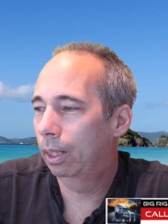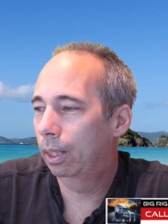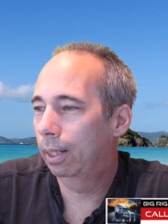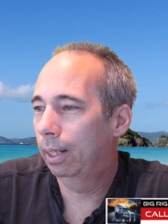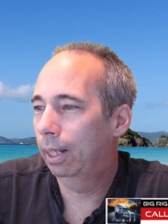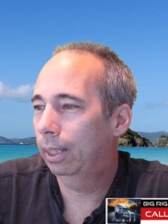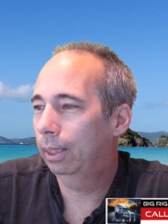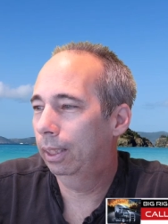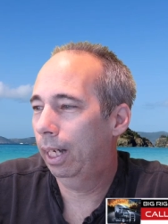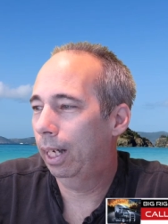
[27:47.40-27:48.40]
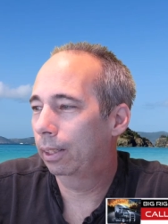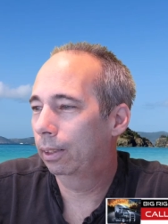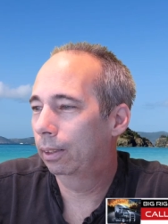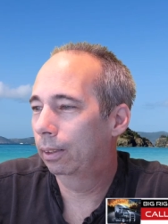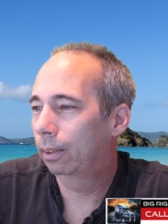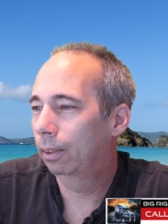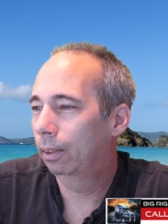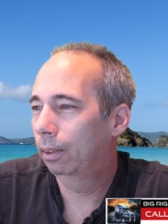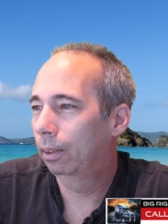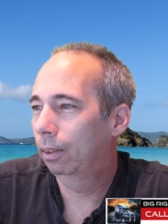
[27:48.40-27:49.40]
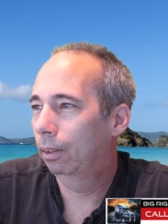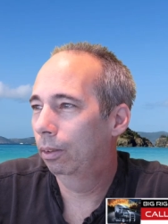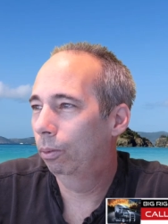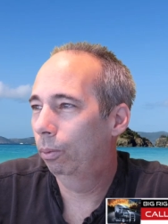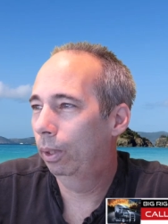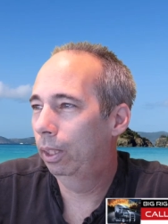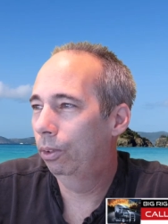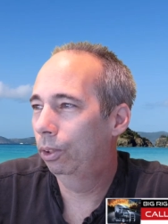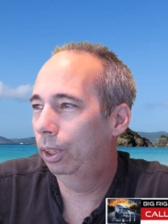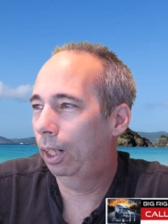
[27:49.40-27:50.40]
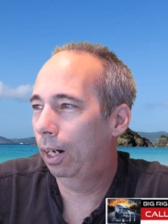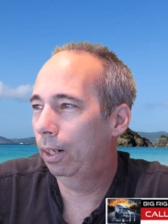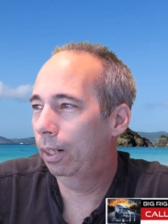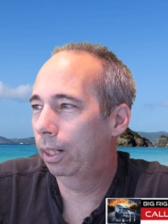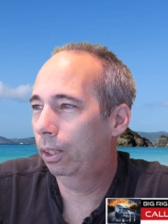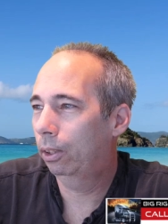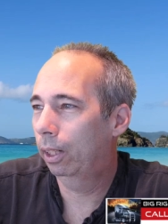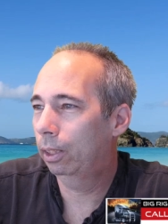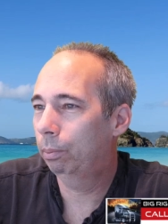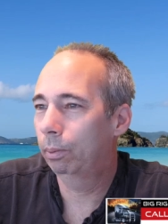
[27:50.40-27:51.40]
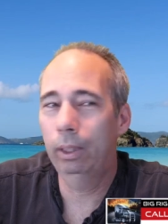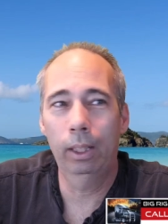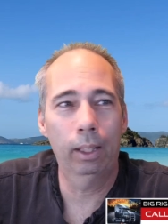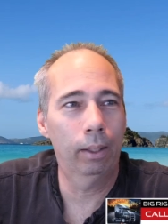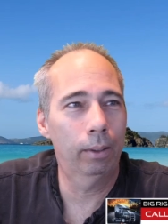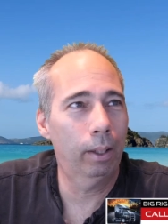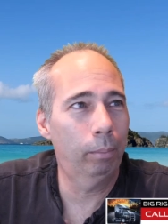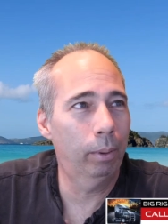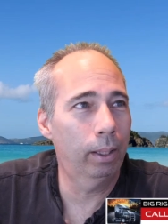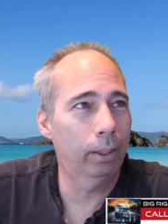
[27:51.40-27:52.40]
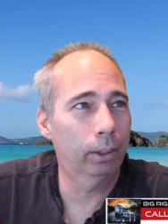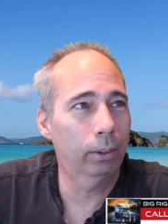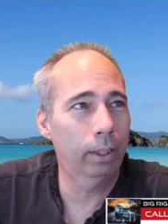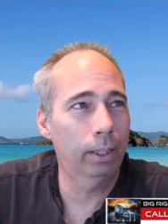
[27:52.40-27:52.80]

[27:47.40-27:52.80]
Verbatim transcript: it says we use tart and crisp. Here, I'll, I'll put it on the screen.